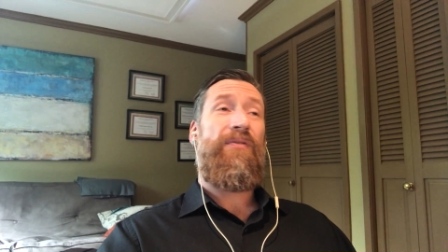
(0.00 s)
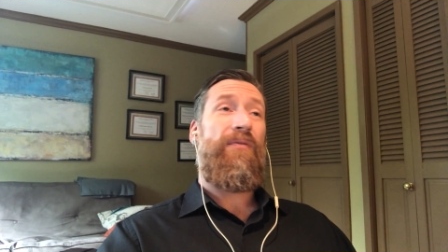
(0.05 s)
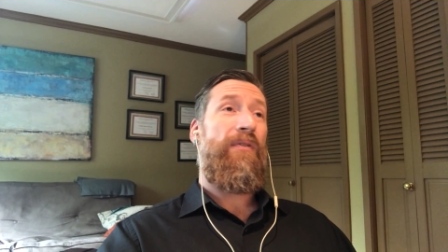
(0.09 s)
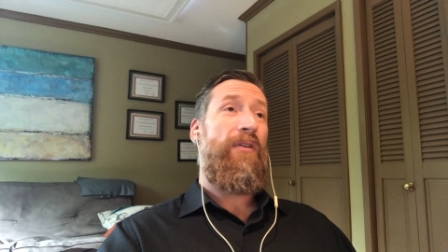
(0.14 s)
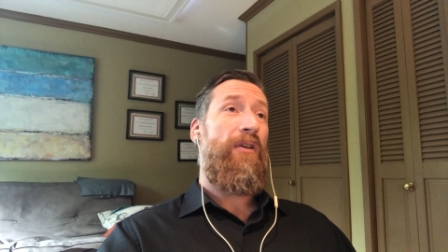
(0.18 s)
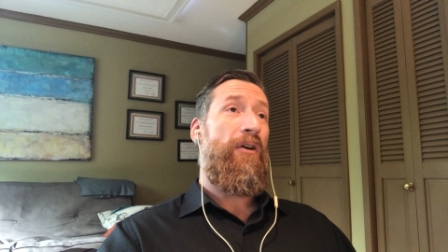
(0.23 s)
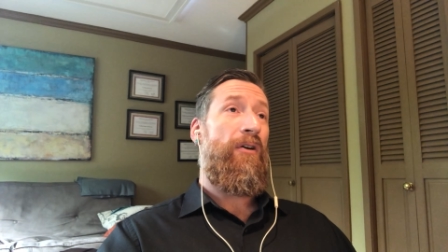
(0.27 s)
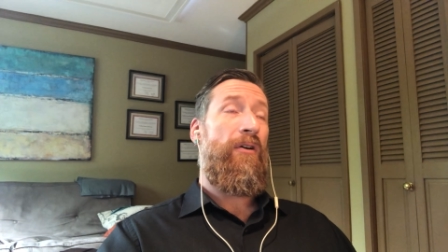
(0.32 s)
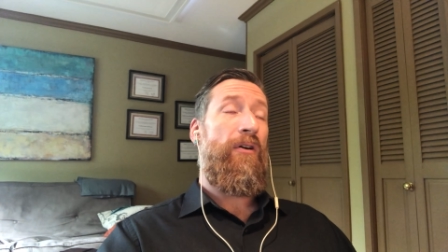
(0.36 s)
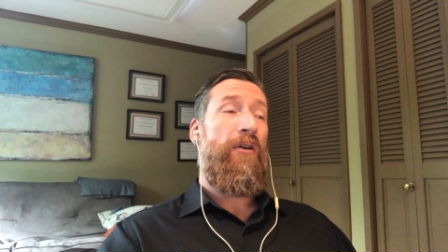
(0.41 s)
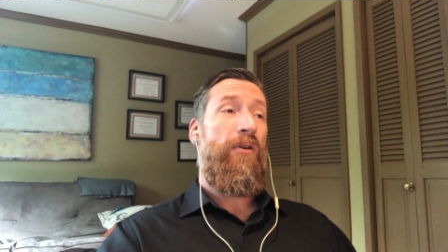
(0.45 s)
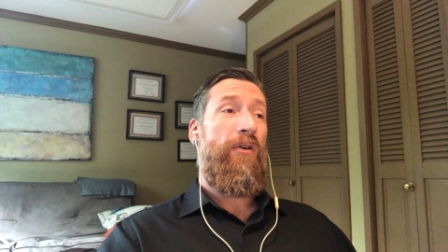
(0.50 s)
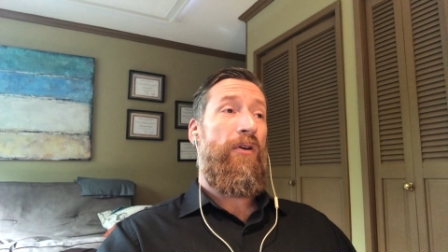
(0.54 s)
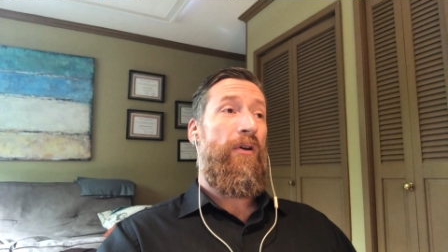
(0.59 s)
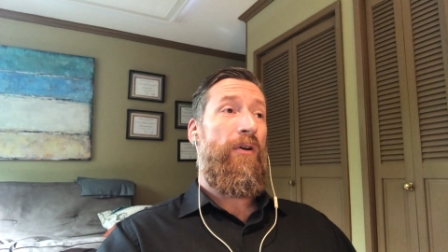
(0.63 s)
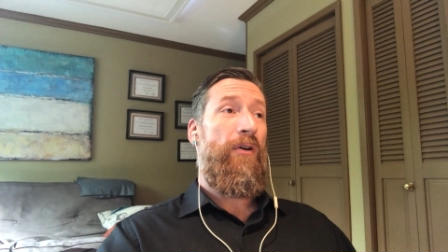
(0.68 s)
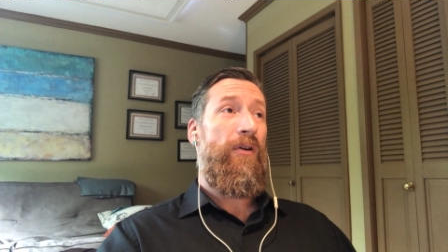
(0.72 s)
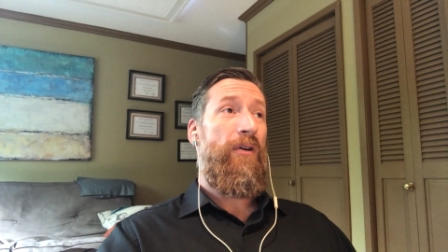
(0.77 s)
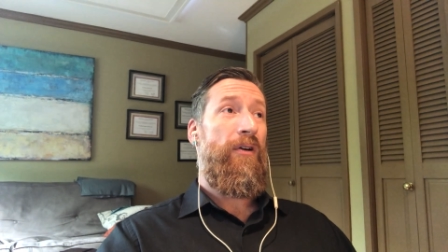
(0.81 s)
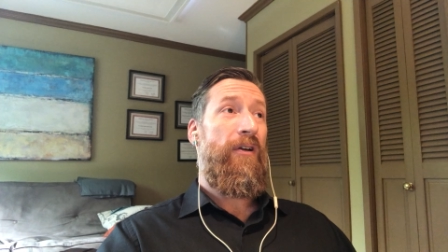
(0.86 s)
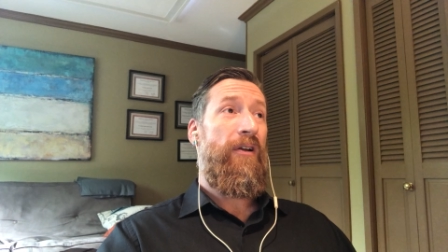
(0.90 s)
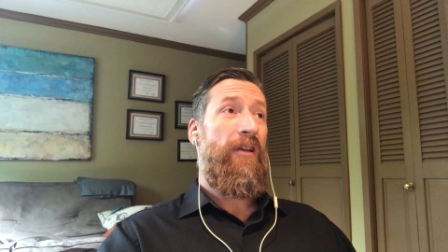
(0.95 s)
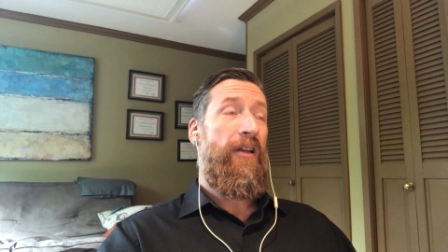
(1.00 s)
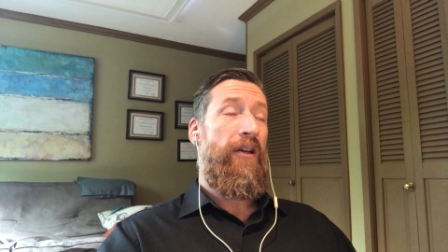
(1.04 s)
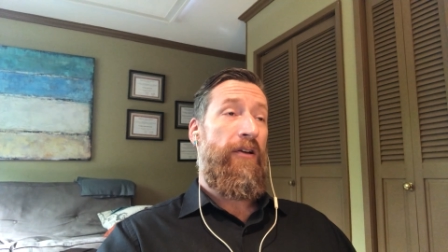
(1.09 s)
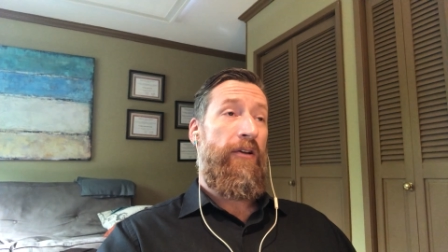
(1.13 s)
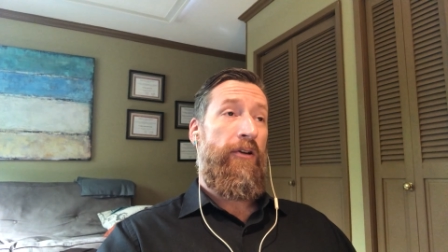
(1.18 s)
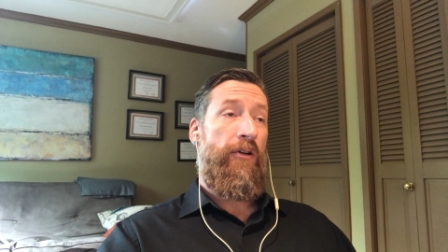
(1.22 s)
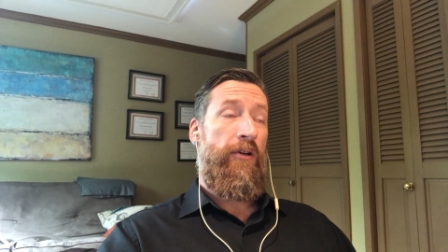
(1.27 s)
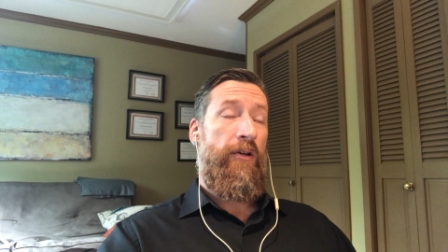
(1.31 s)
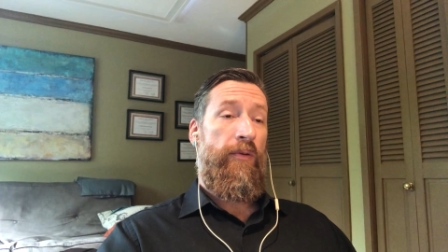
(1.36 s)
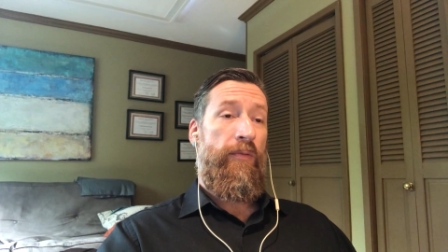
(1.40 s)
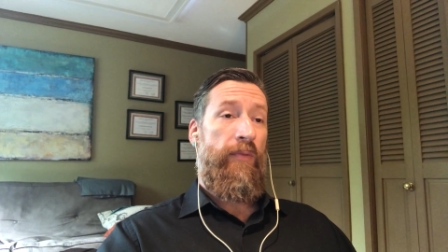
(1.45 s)

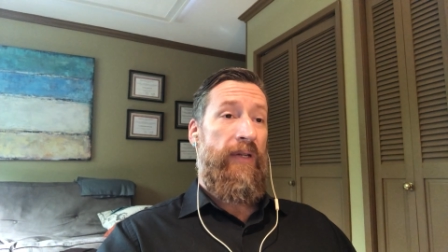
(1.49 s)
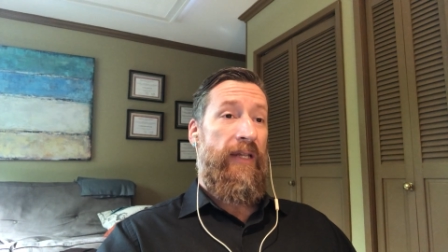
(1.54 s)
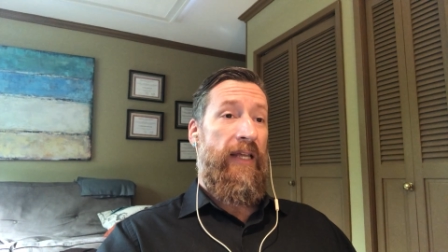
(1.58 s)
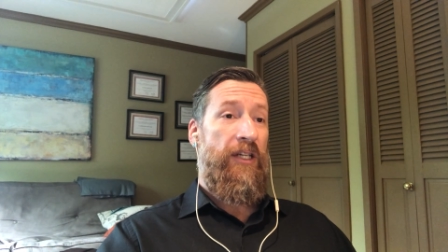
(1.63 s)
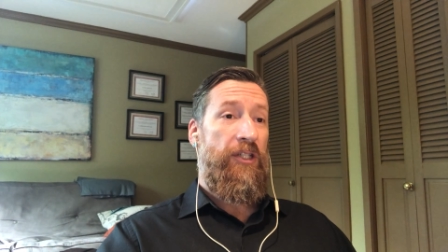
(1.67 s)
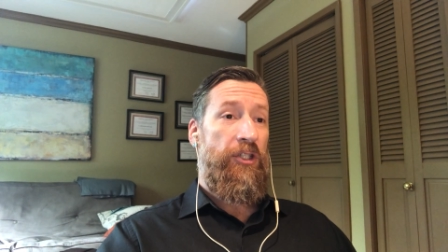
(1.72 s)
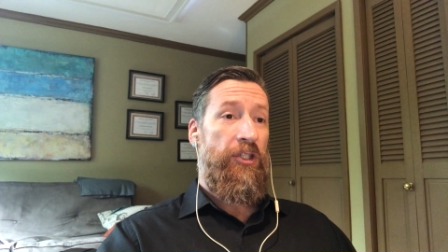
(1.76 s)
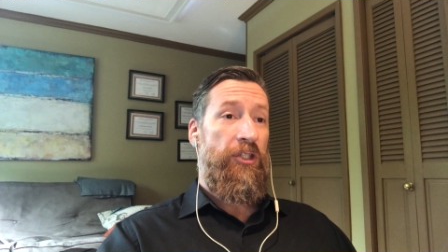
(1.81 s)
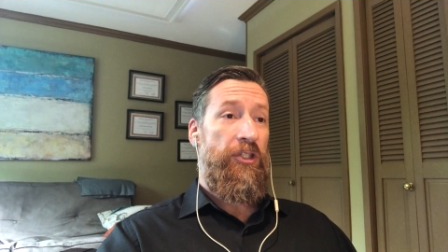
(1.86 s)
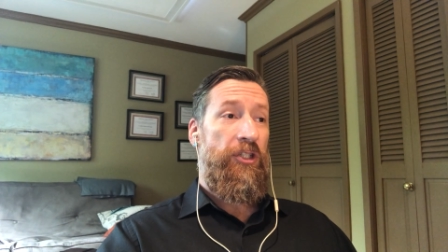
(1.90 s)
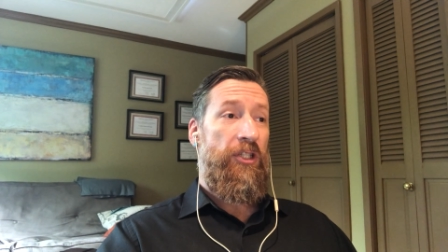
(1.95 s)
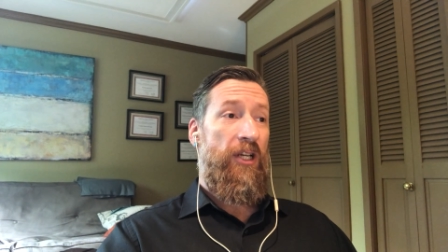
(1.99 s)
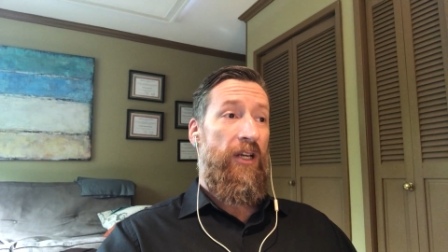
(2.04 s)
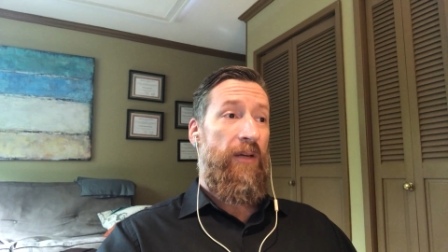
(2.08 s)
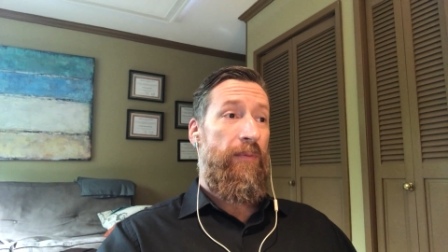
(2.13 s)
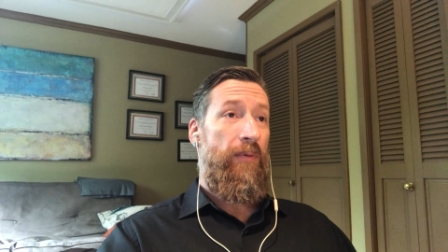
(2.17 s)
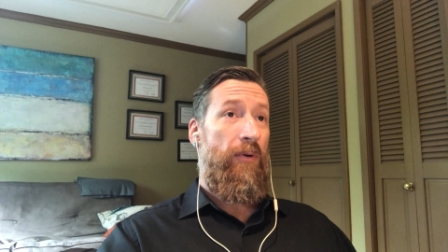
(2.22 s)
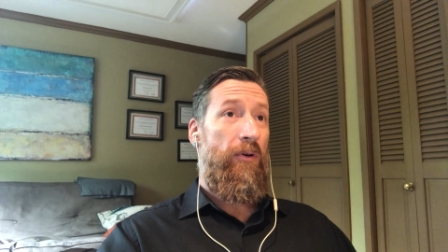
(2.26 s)
you're in a relationship